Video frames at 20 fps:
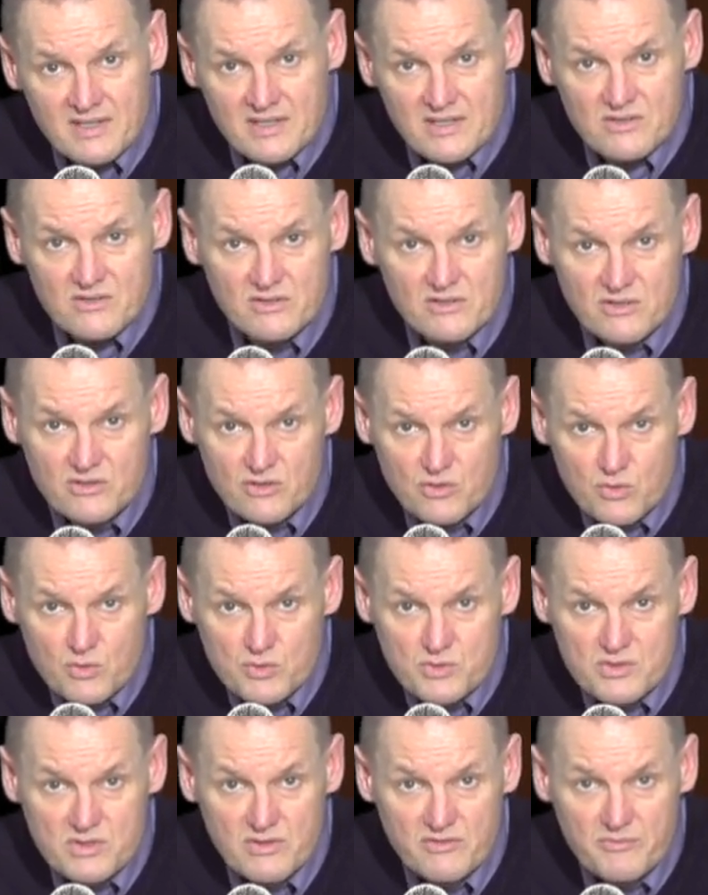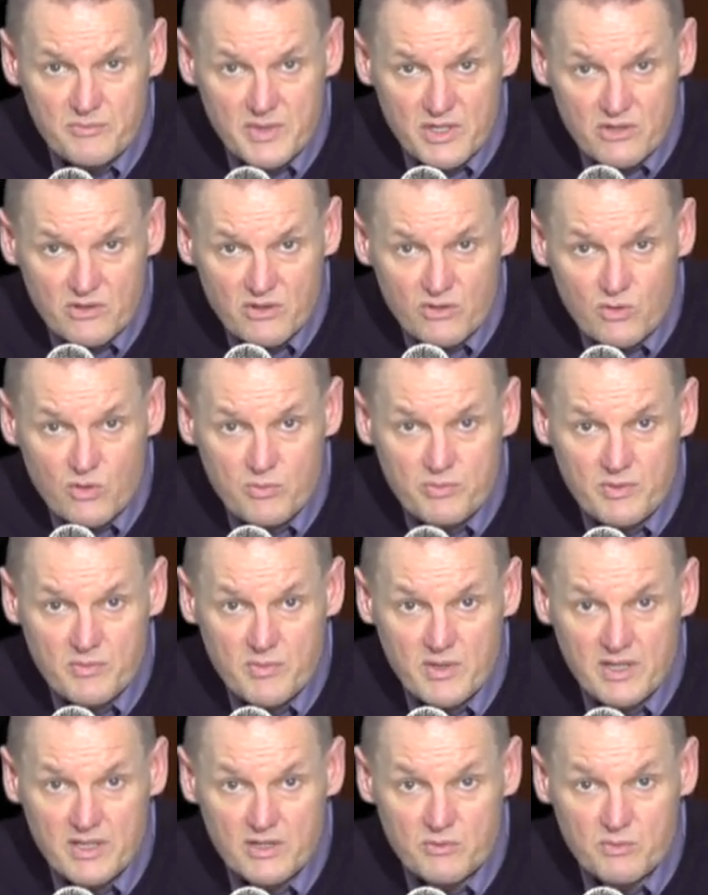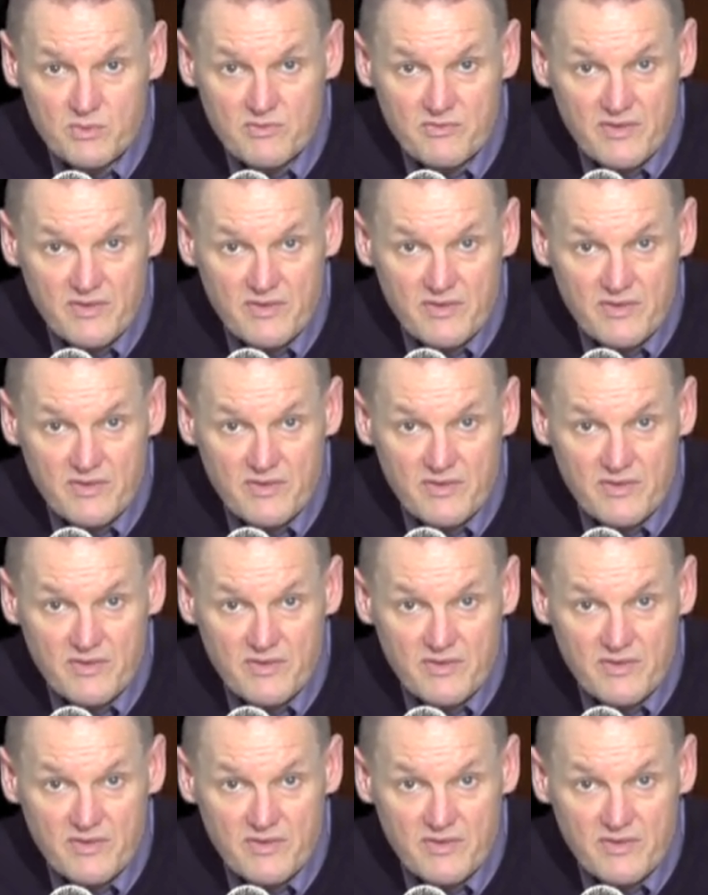So the dose of metoclopramide will